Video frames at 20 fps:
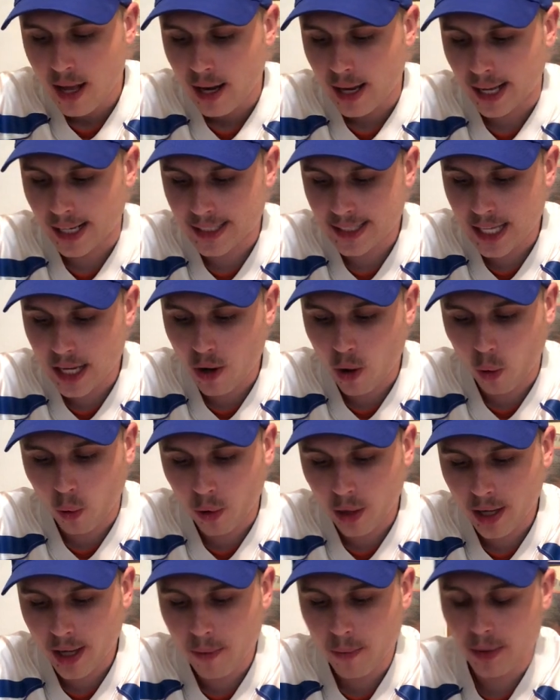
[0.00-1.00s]
Like I said,
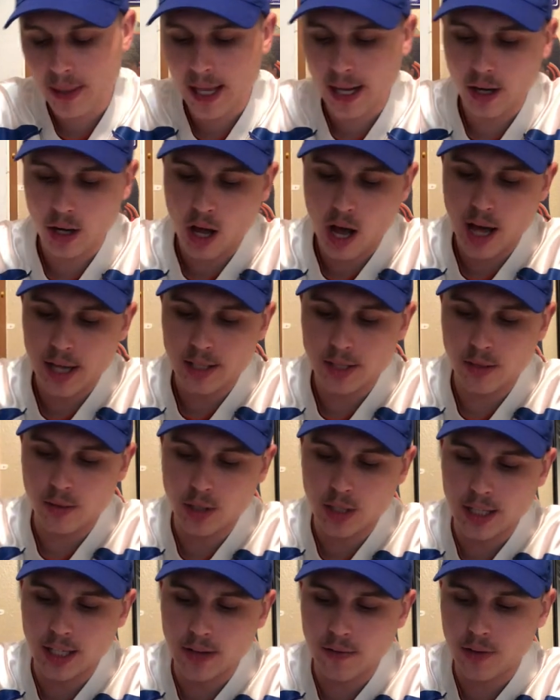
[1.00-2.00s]
Oregon with that loss,
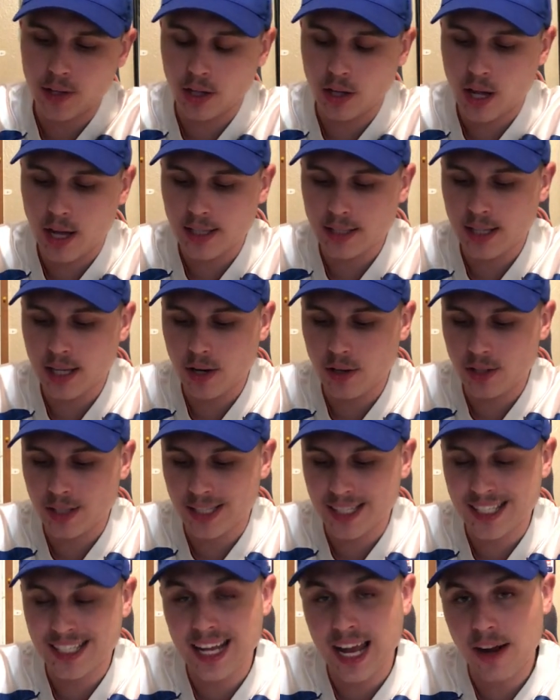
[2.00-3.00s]
significant loss there to
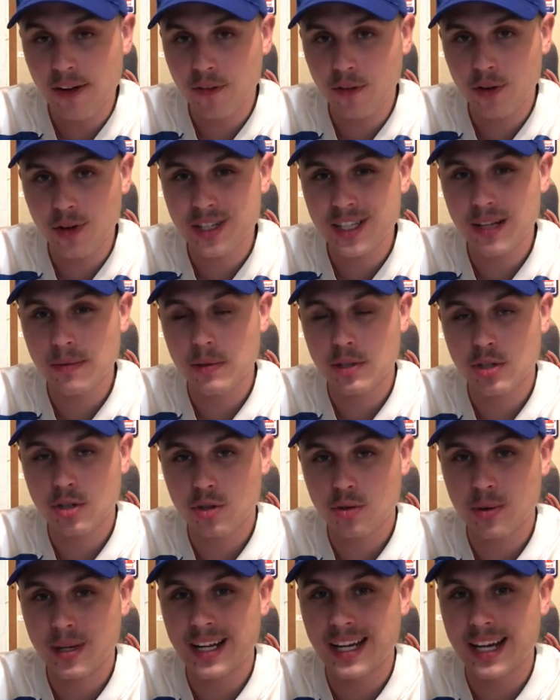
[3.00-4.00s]
Stanford, a team that's
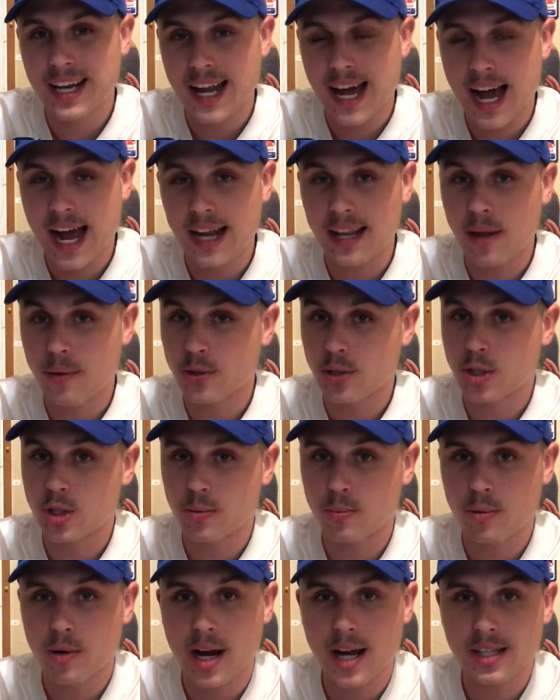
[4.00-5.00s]
3-9. That was a
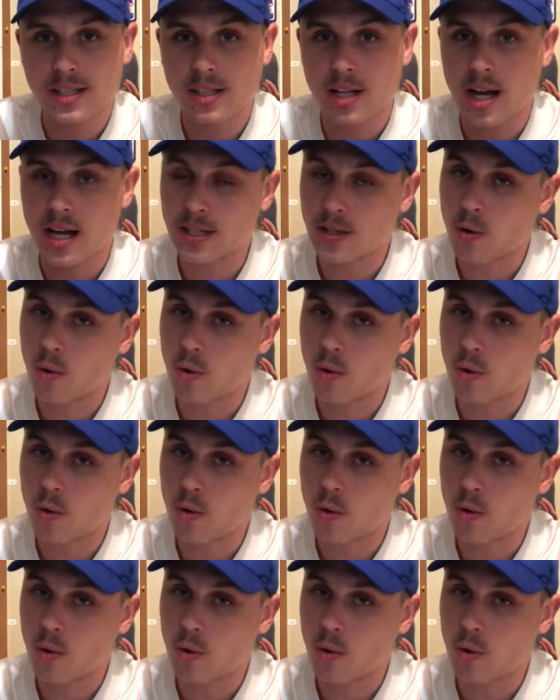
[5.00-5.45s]
surprise loss.